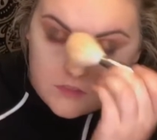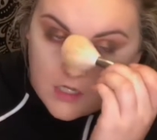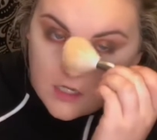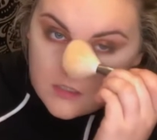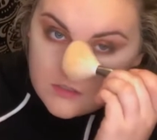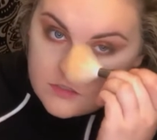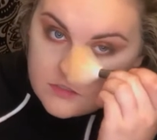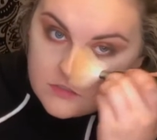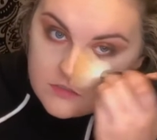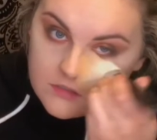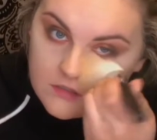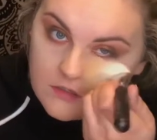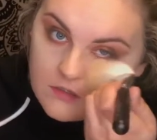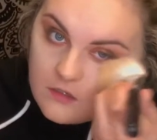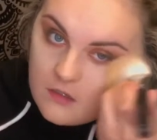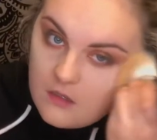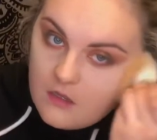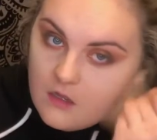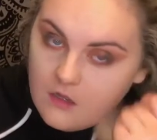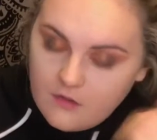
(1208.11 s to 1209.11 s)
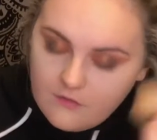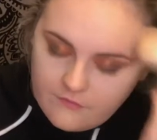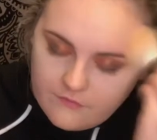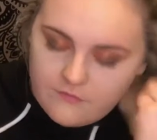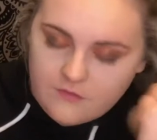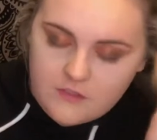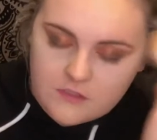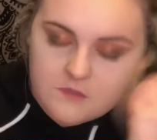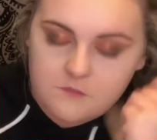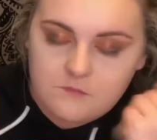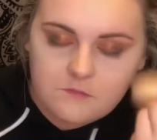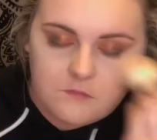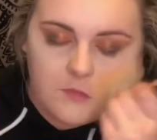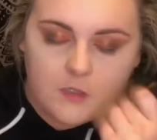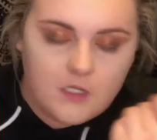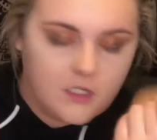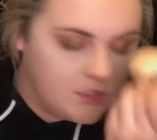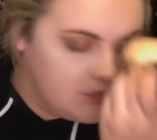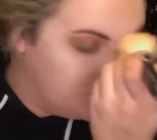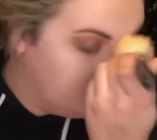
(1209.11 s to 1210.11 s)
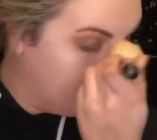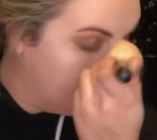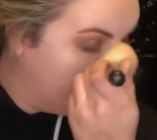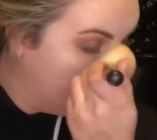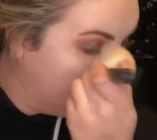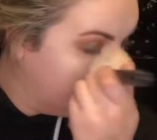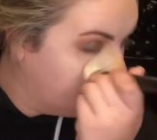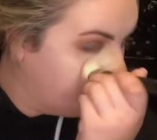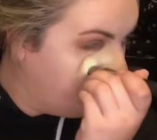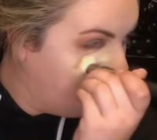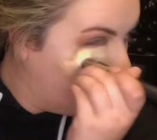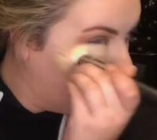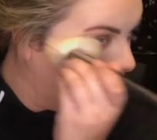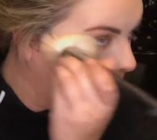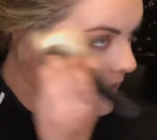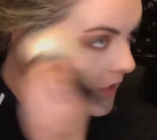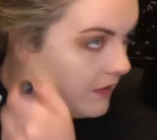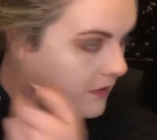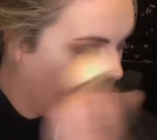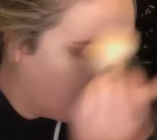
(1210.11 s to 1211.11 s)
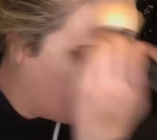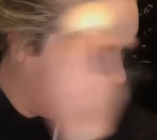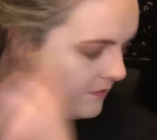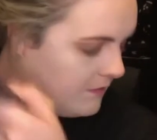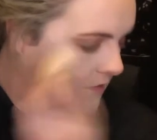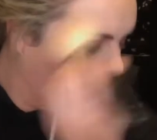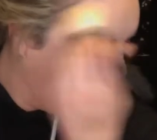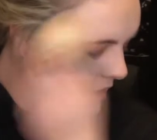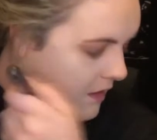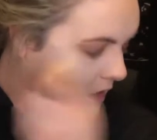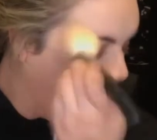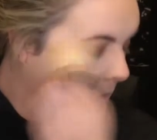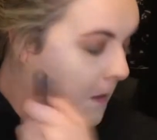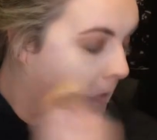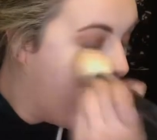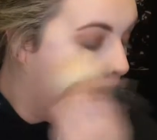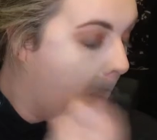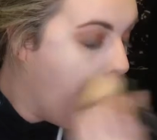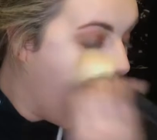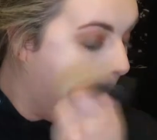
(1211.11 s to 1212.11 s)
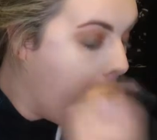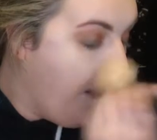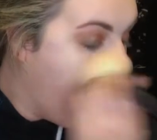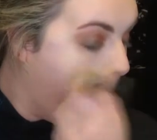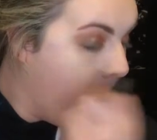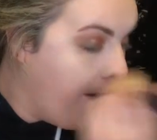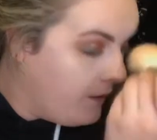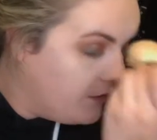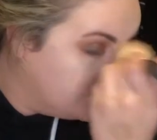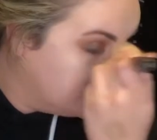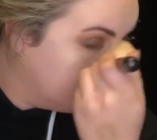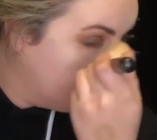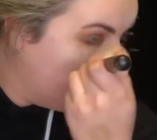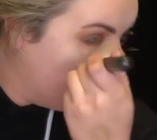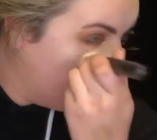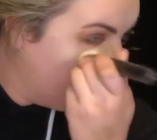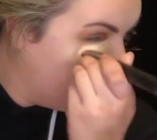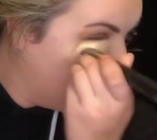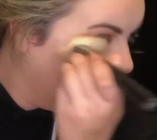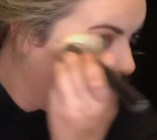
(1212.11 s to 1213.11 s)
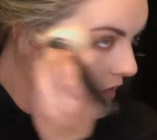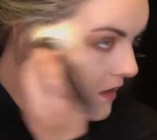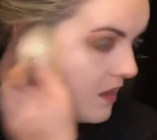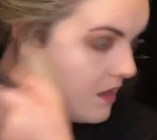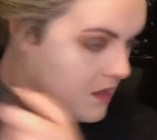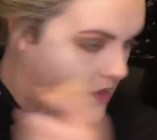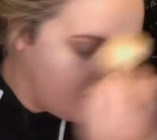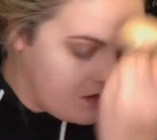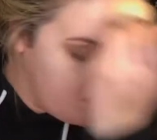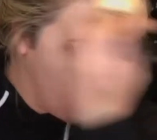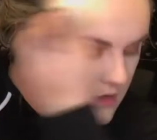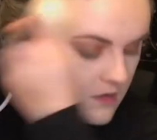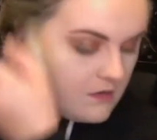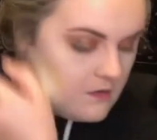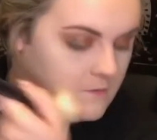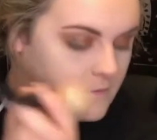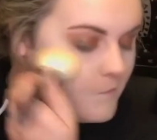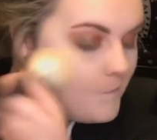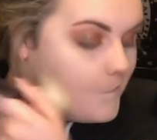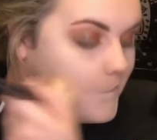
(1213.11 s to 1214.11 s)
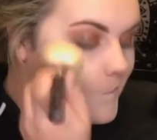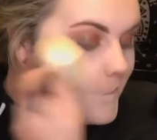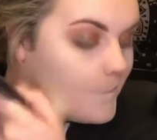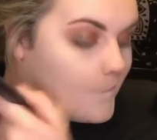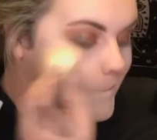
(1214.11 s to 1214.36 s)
dust off as much of this bake as I can